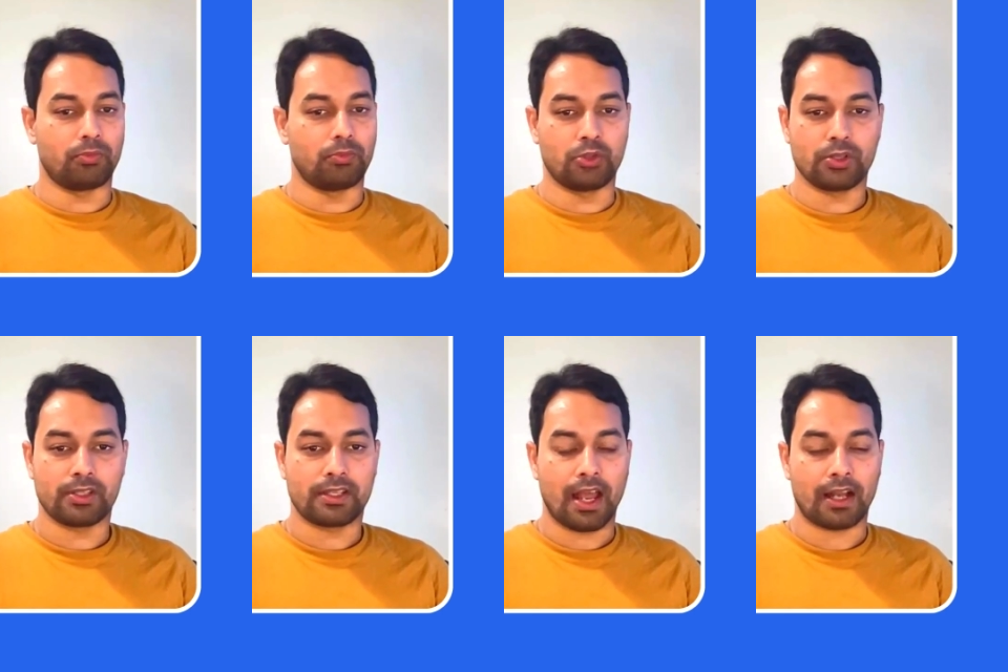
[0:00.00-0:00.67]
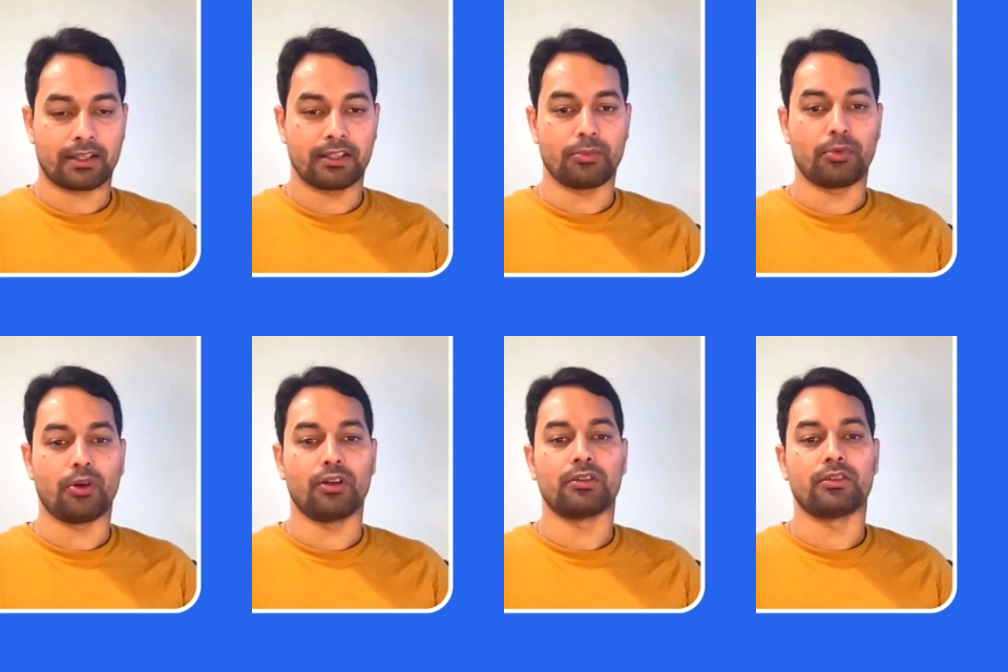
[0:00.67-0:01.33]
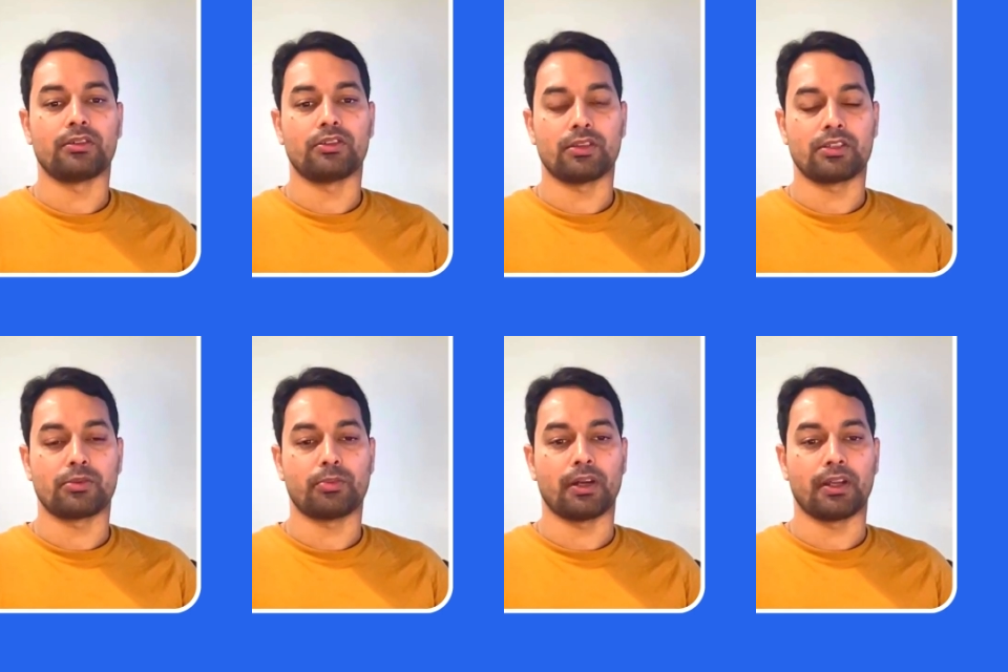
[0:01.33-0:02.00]
just acted upon
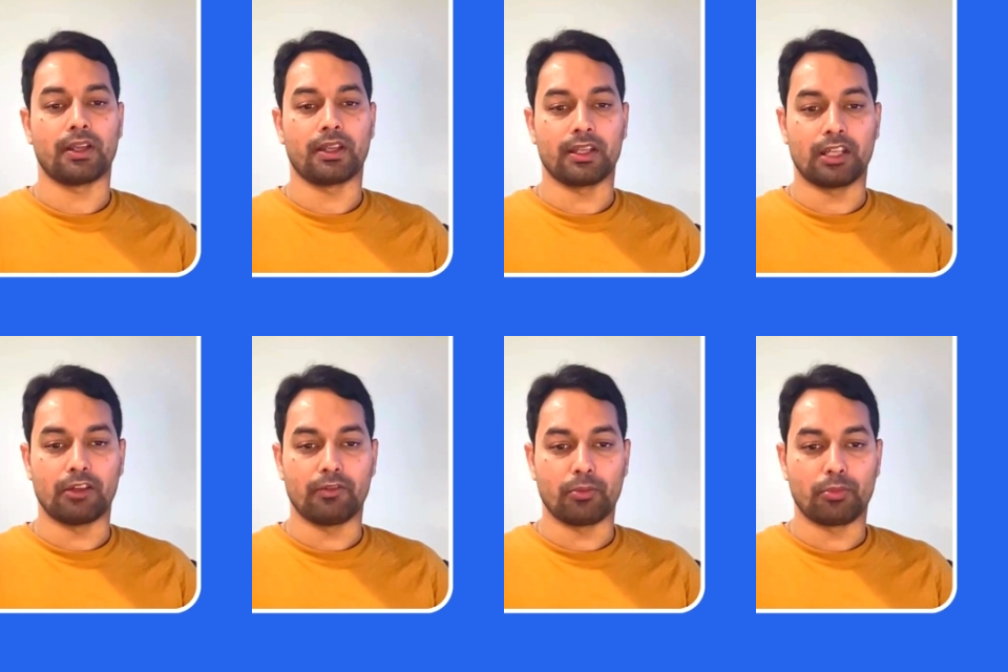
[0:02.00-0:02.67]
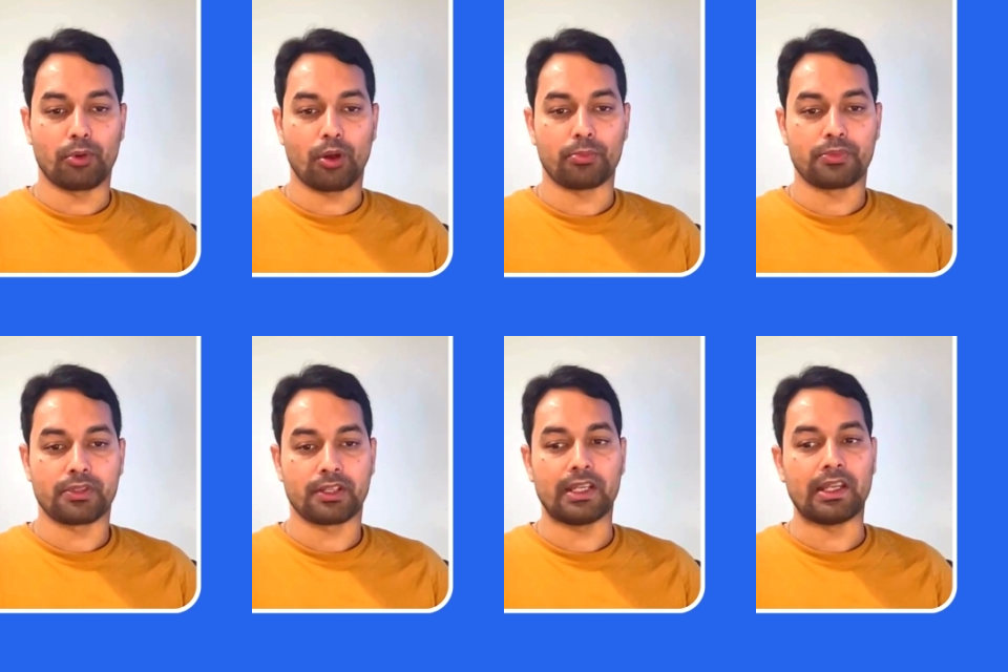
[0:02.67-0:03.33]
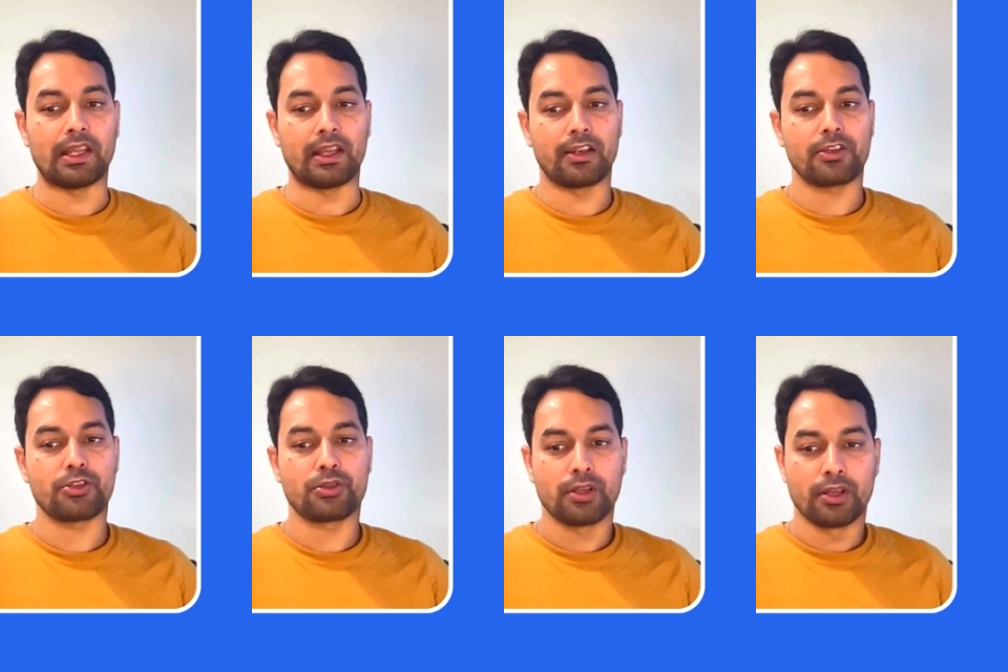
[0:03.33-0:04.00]
just by giving prompts in
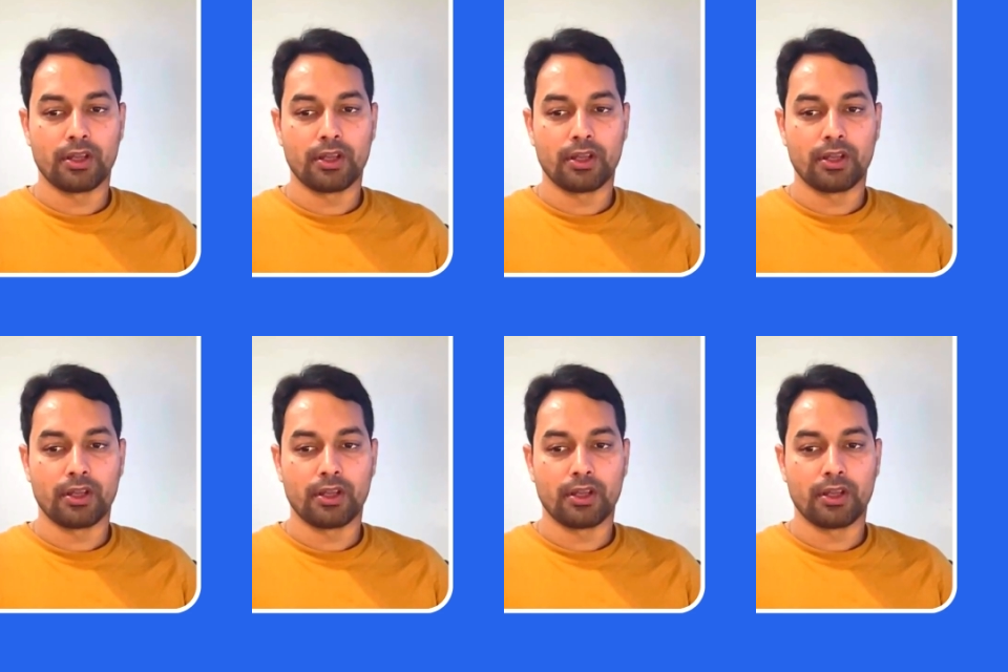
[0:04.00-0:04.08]
English.